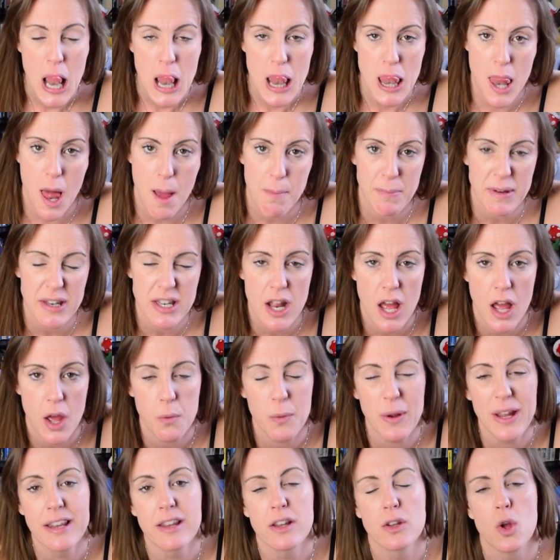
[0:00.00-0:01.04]
let me
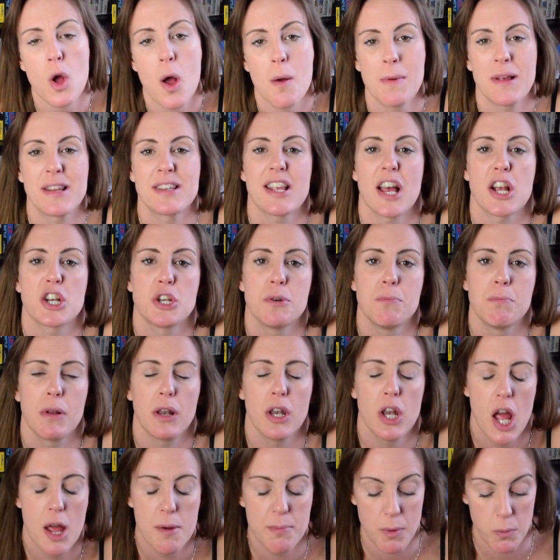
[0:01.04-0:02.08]
know in the comment section
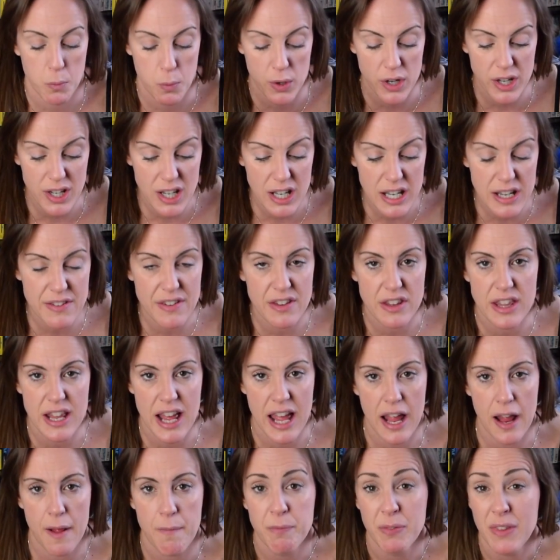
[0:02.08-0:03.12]
below. But we're going to leave it
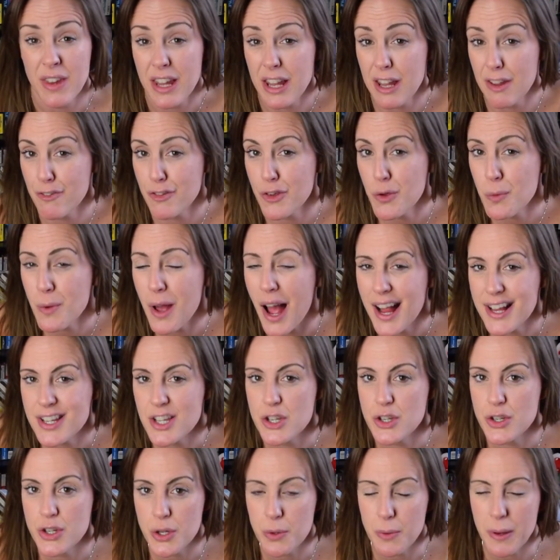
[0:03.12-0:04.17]
there. If you guys
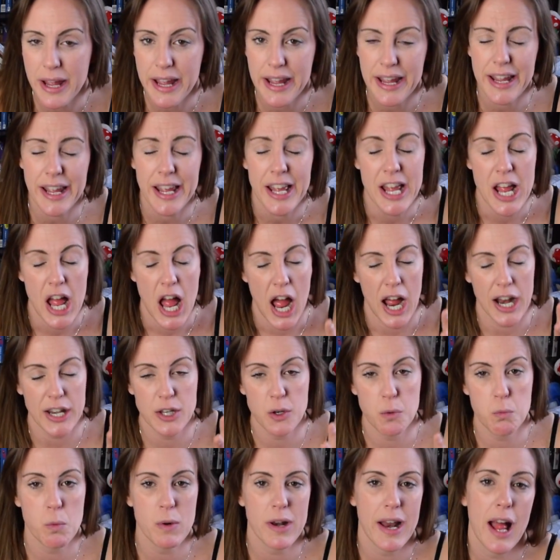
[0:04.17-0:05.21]
are new here and
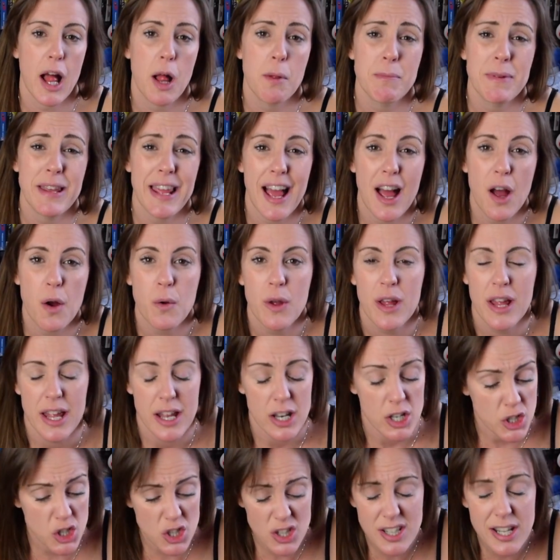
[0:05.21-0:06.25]
you want to help me out,
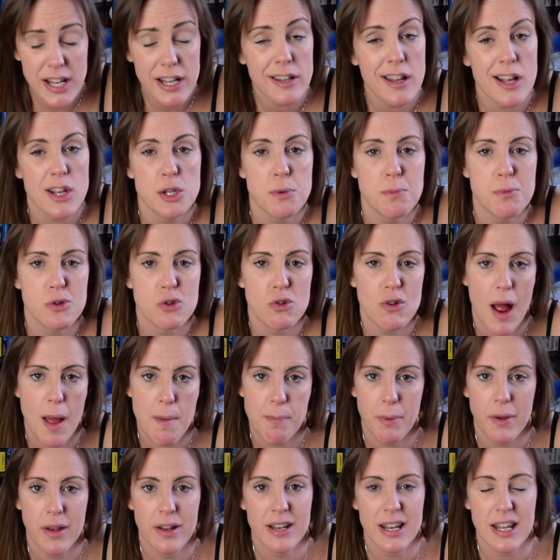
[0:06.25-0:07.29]
just hit that
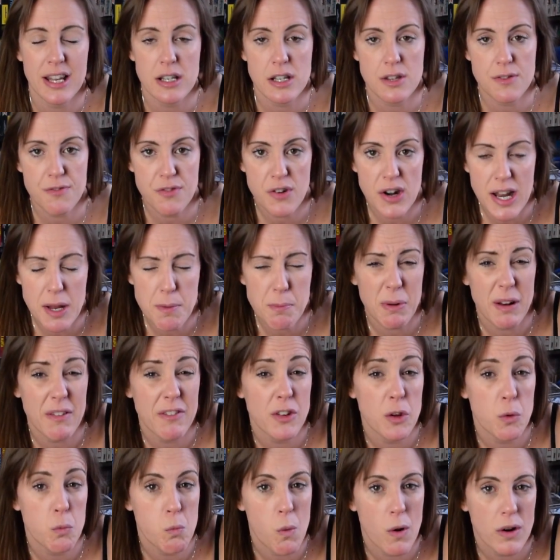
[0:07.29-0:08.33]
subscribe button. It's free, but
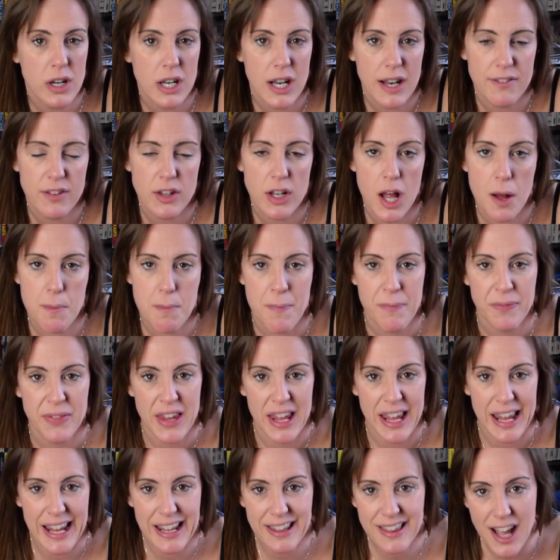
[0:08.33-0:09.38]
if you want to level up,
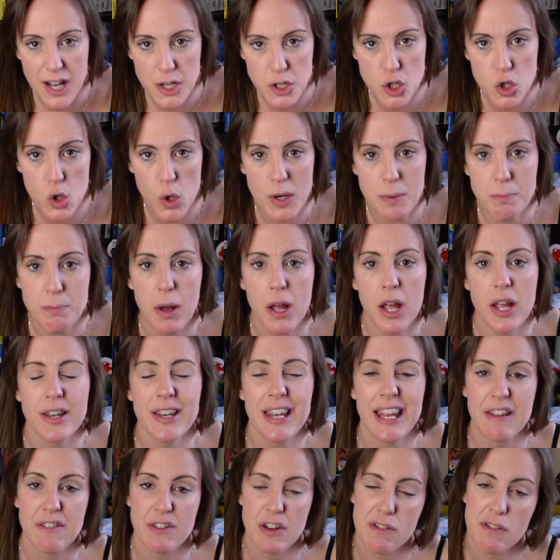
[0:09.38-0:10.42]
hit that join button
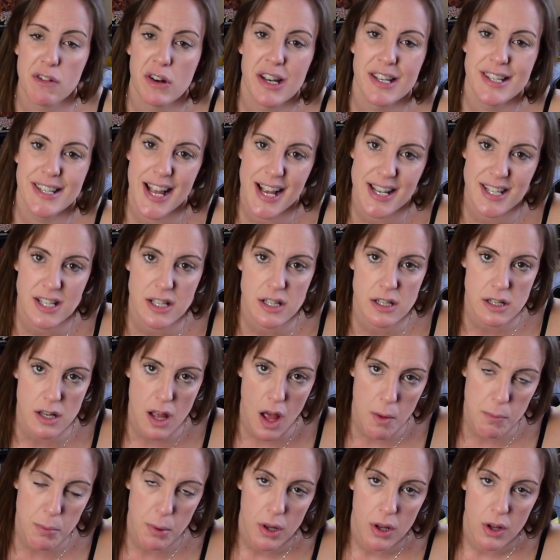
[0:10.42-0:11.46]
if you want a
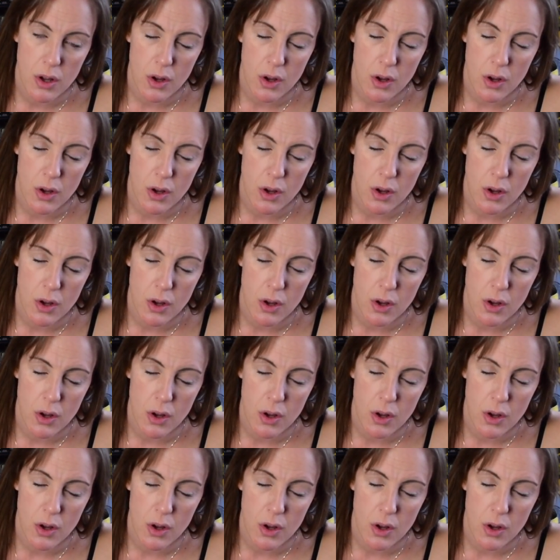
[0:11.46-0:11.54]
desktop,